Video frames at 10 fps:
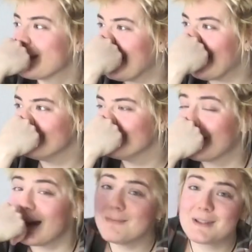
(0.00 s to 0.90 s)
Um,
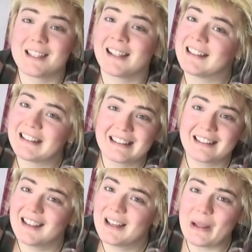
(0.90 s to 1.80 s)
I'm still
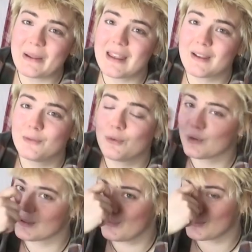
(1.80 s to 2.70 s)
looking
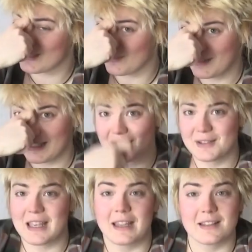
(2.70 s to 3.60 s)
for, for something to
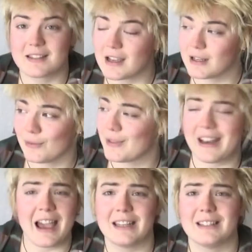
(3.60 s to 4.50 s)
say in a sign off that
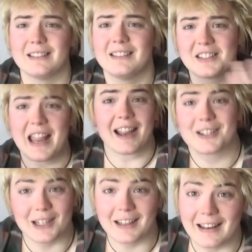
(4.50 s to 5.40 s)
I
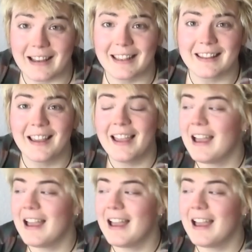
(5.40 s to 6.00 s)
actually like.